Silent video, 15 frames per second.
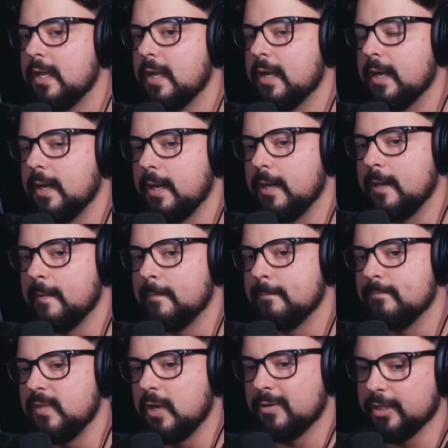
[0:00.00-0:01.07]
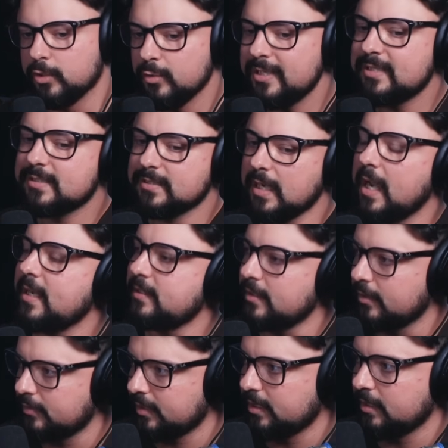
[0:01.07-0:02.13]
Now, on a quick side
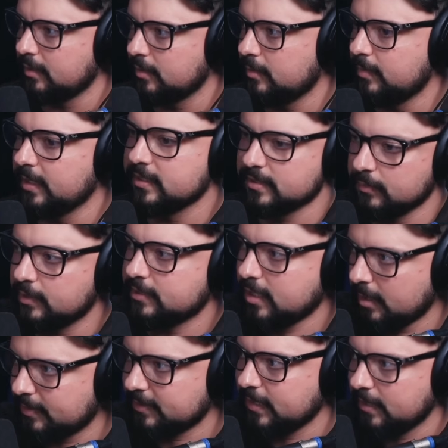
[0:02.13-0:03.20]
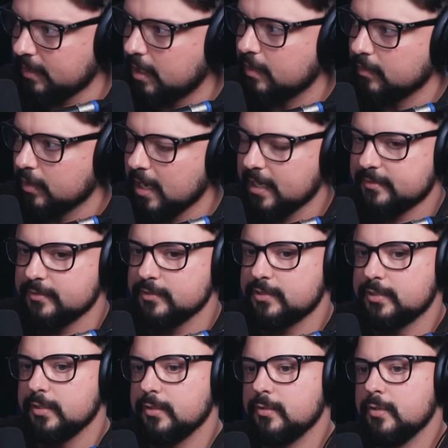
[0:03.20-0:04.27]
note here, because I want to talk about the other
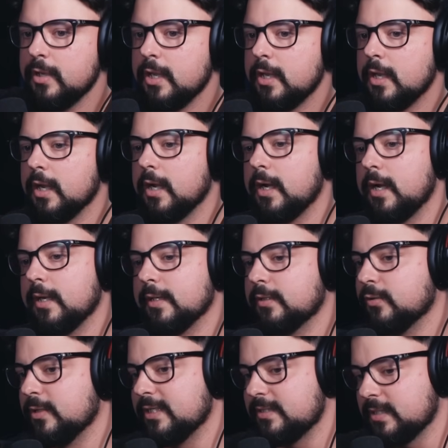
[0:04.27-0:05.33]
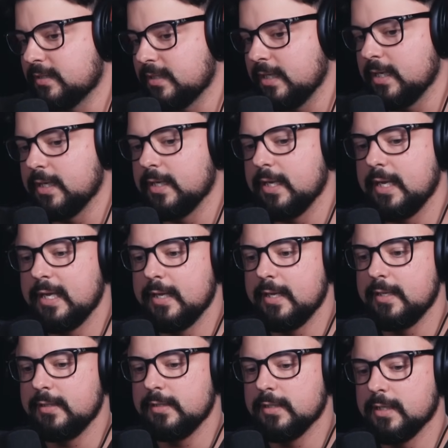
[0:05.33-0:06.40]
actors too, including Cynthia
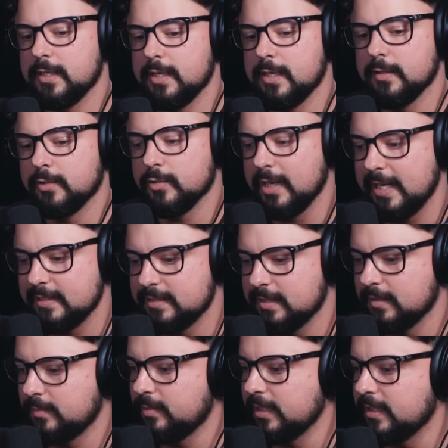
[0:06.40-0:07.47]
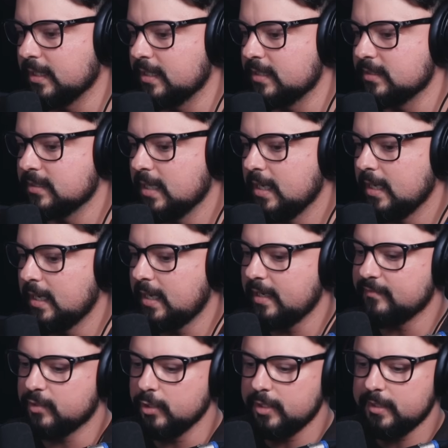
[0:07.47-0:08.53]
and Cranston, because I
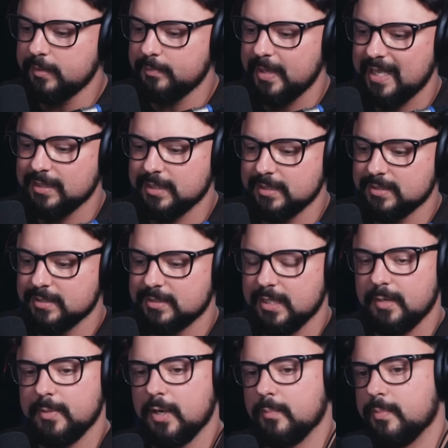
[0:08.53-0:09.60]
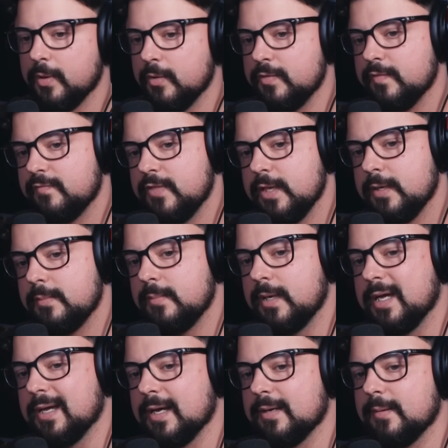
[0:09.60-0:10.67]
have good and bad things to say about both of them.
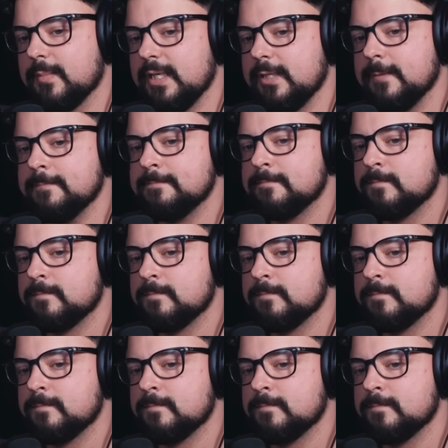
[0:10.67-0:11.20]
I mean,